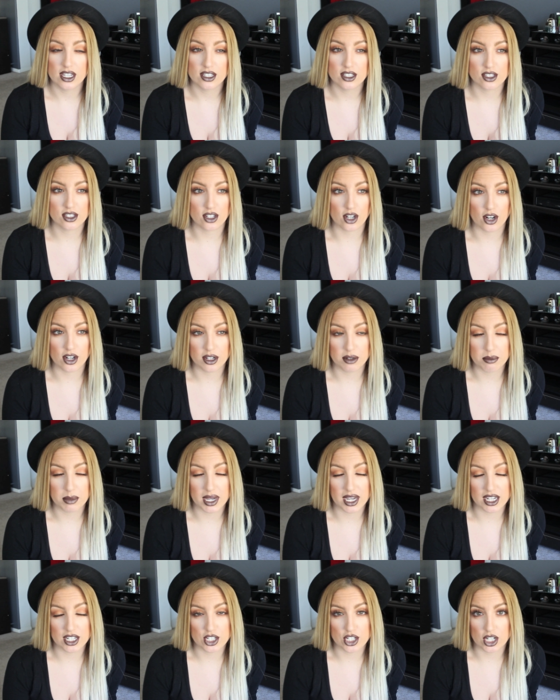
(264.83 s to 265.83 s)
started
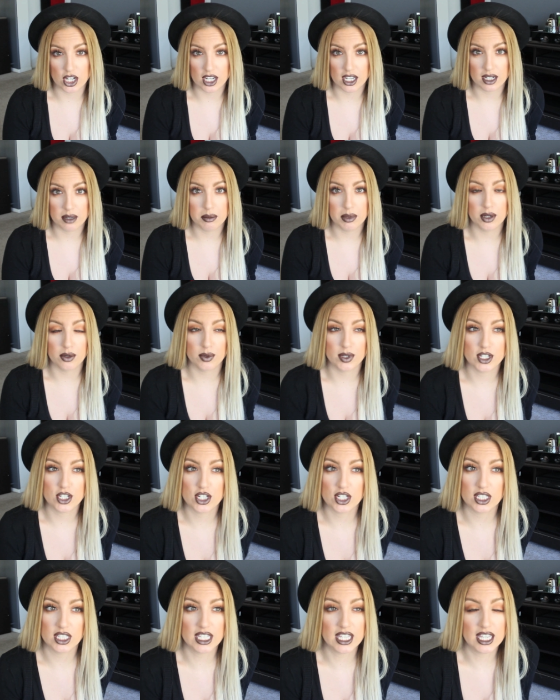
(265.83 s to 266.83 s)
my job
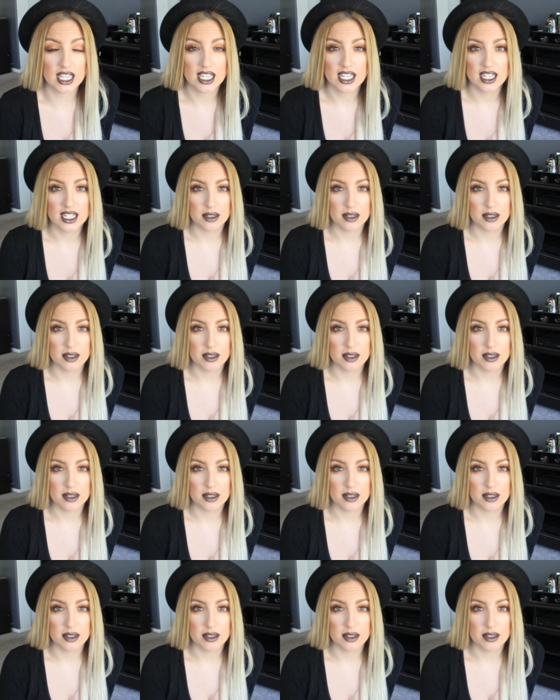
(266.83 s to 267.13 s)
originally,